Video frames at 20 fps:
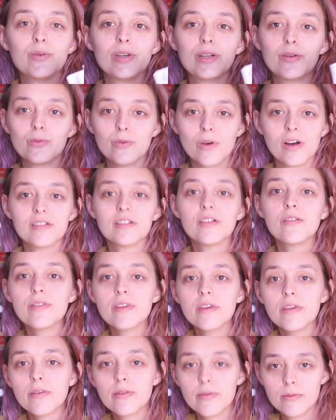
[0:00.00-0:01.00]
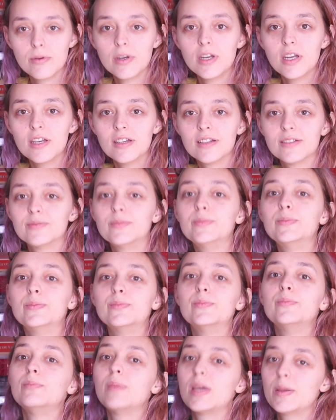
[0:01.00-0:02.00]
read one of these three,
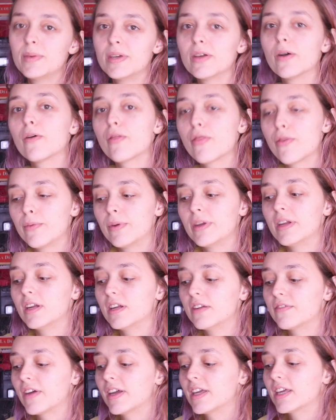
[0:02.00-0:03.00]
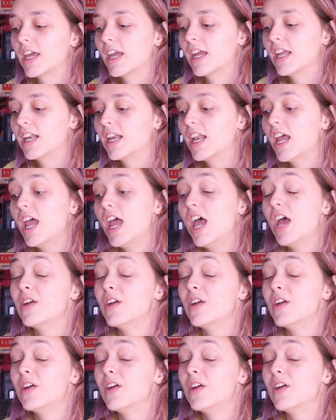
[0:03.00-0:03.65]
maybe all three if I can.